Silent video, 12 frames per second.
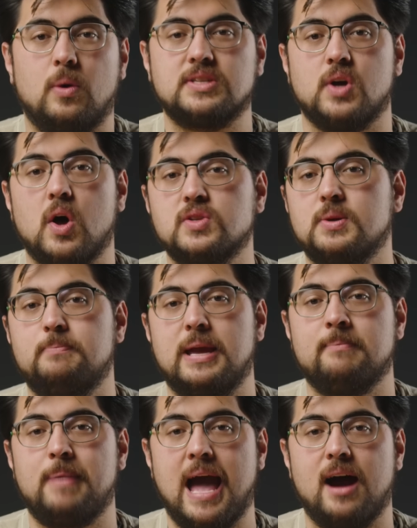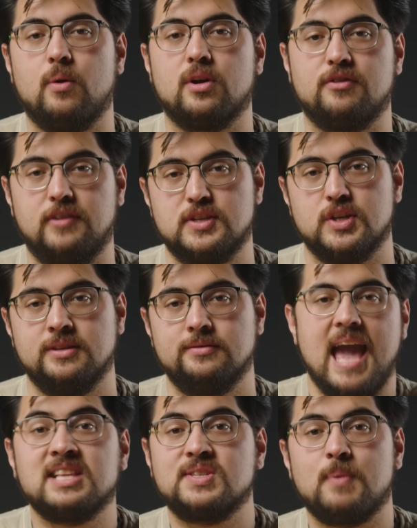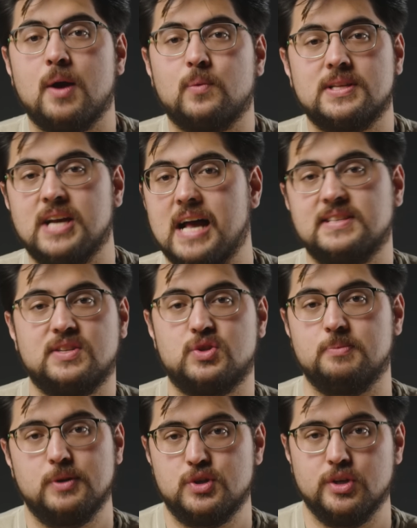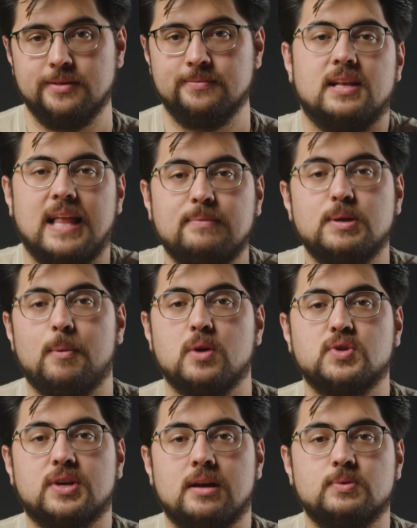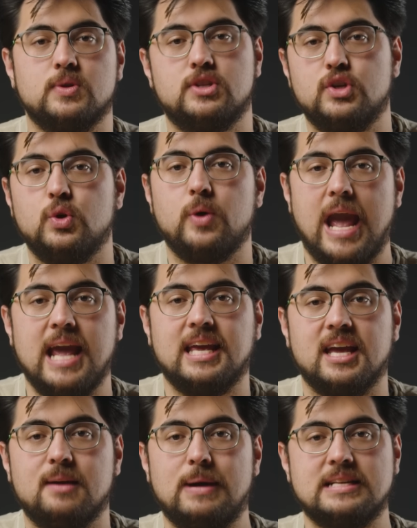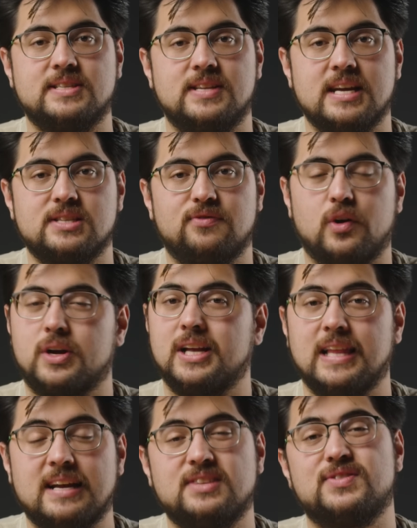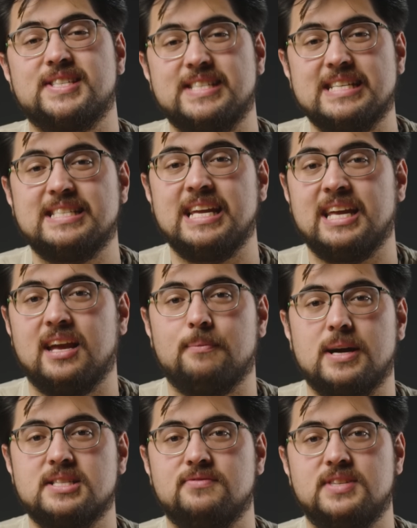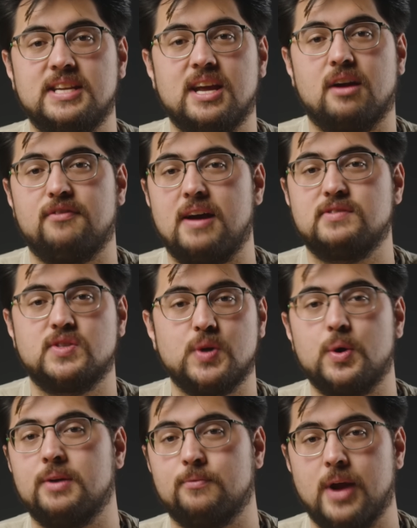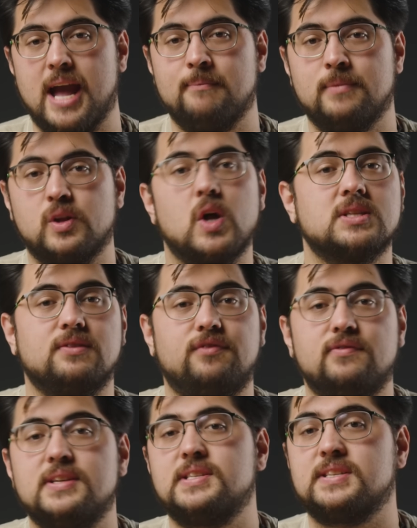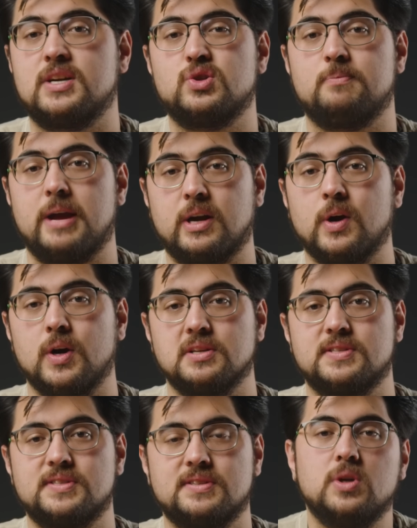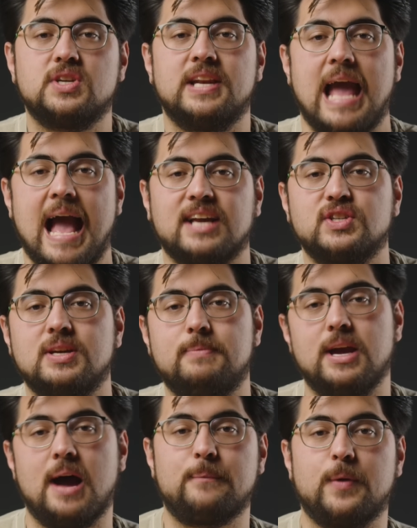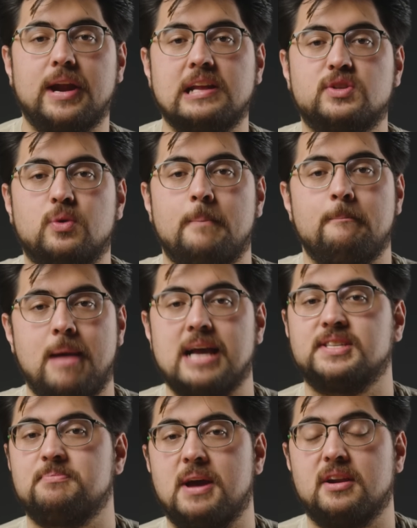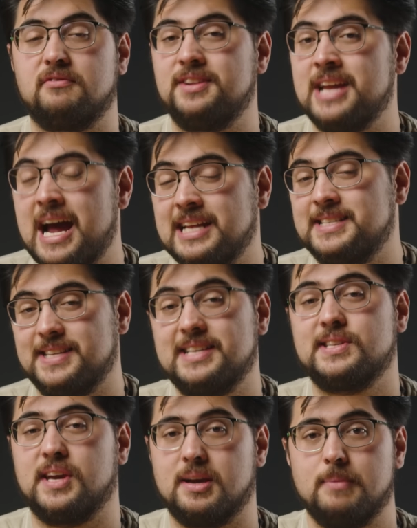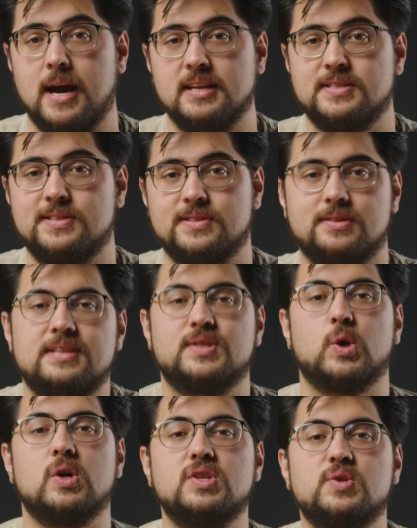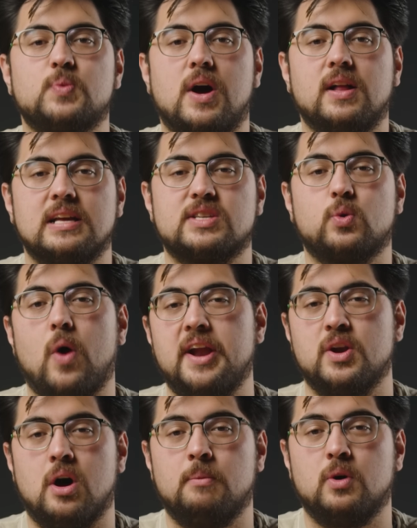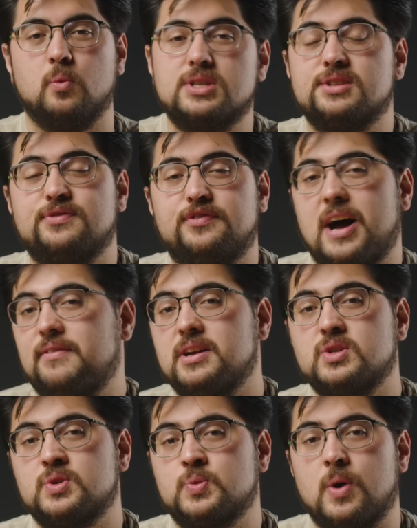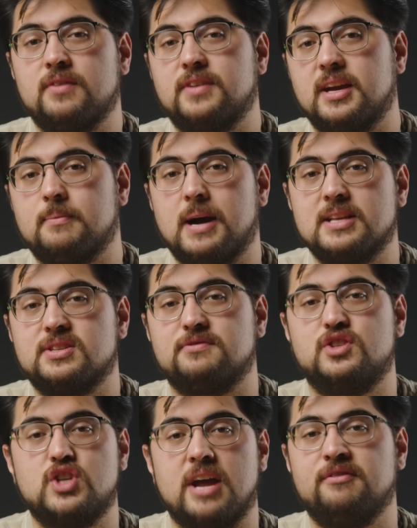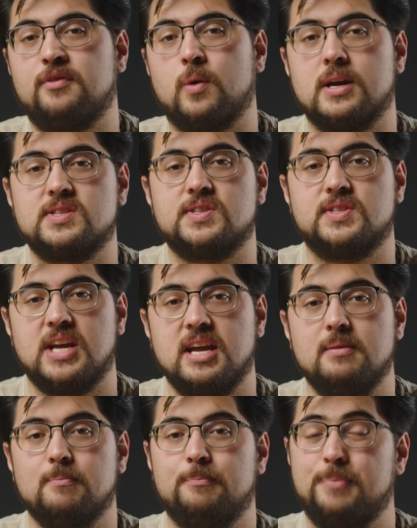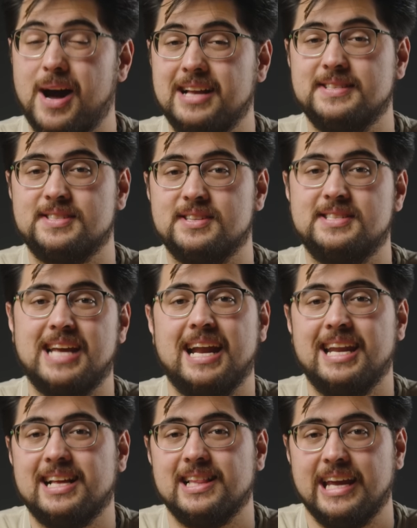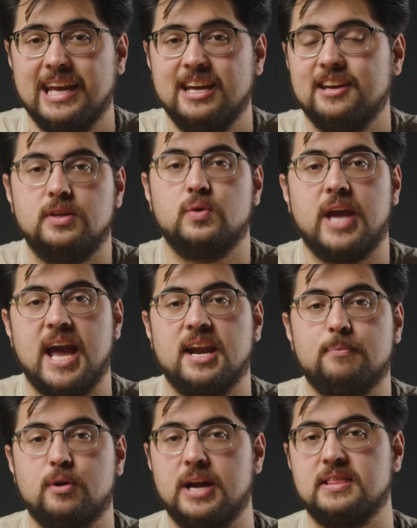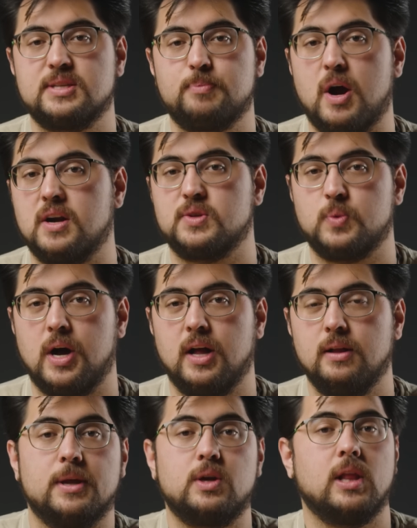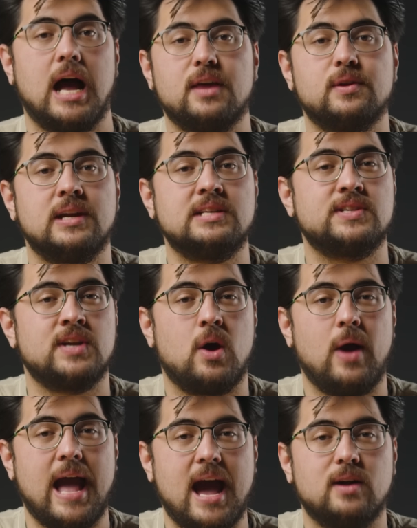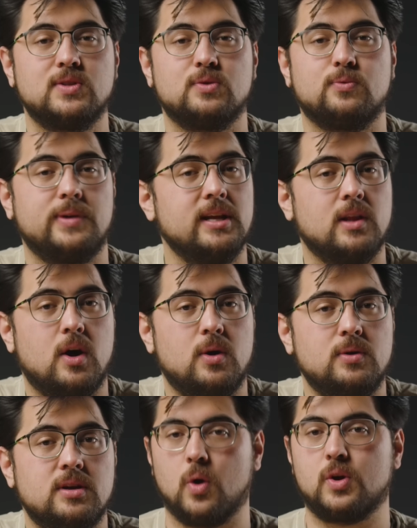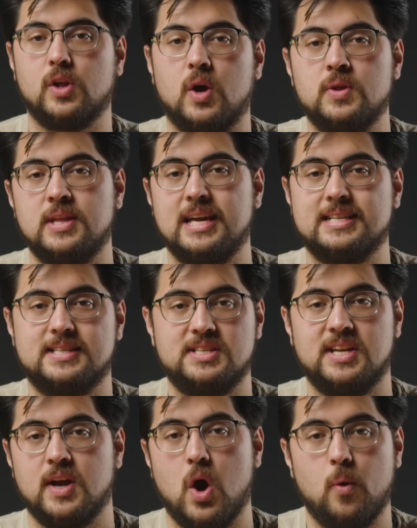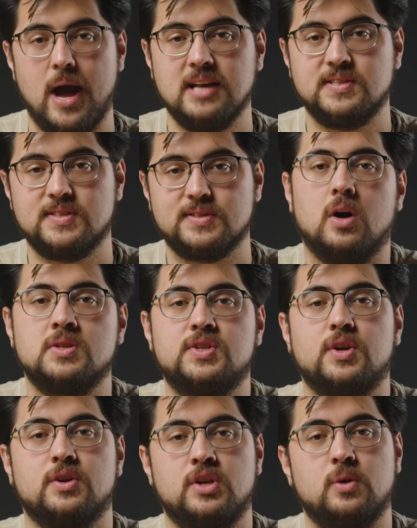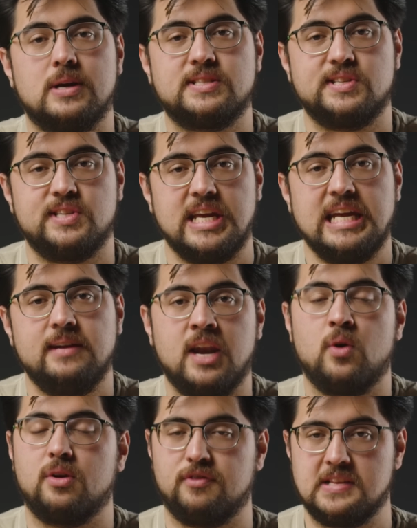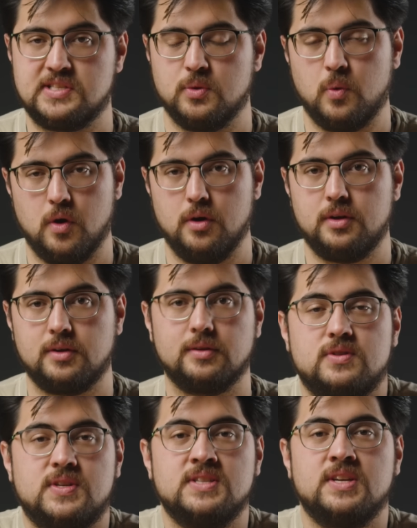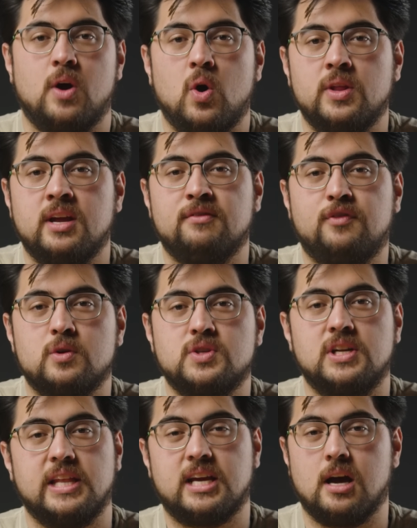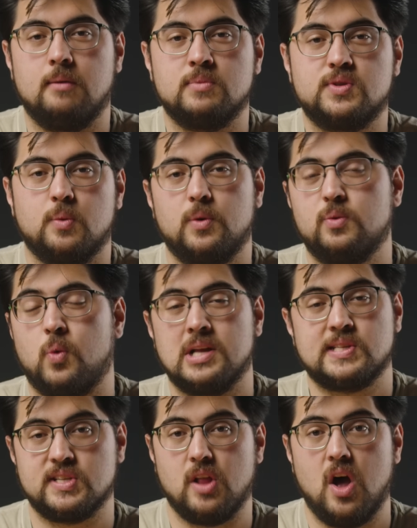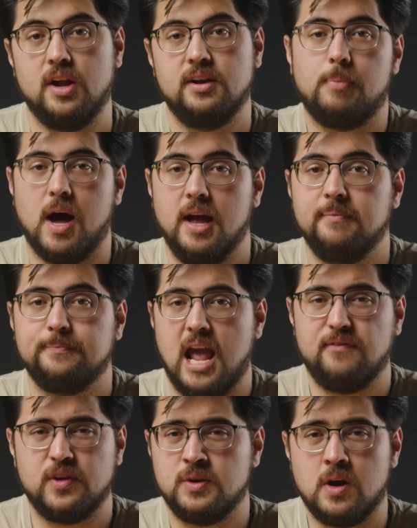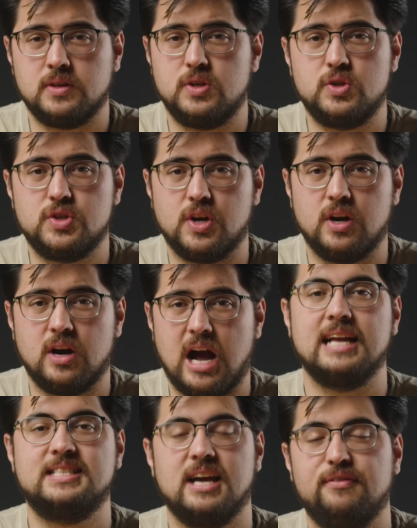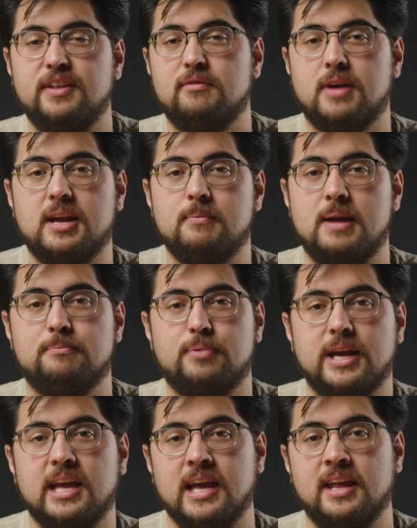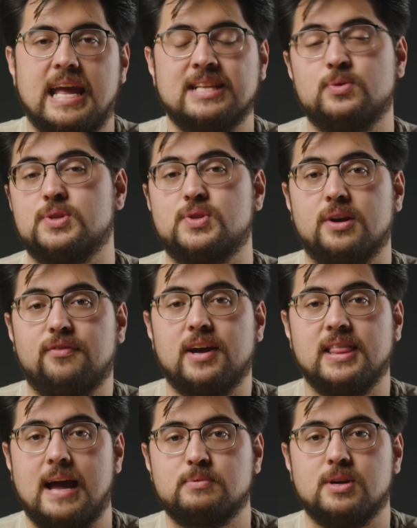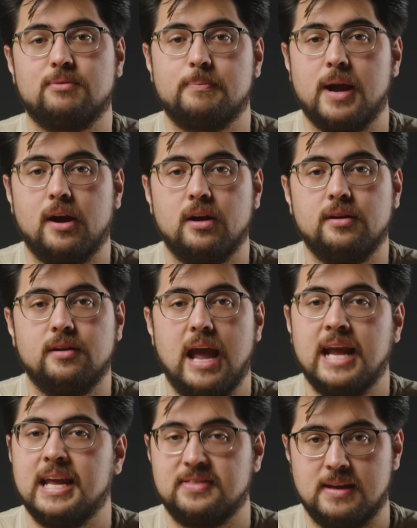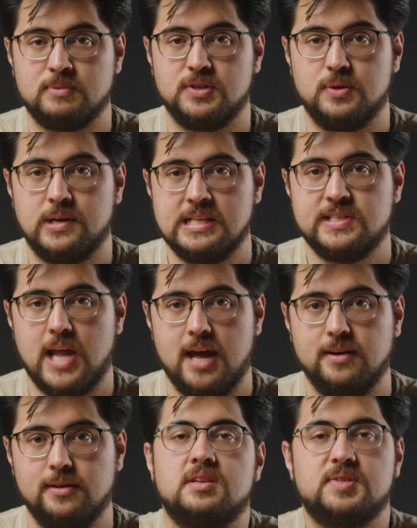whilst also being power efficient and smart with task distribution. The laptop also comes with two 8GB sticks for a collective 16GB of DDR5 SODIMM RAM clocked at 5600 MHz, which can actually be upgraded to a max amount of 96GB. The storage as well is quite normal, which is 512GB of Gen 4 SSD, but technically you can upgrade this part as well, but you'll either need to know how to reload or clone the existing OS onto your new SSD in order for this to work, since it only unfortunately comes with one slot. But if you're not too sure, I definitely recommend bringing it into a certified laptop repair and get them to do it instead.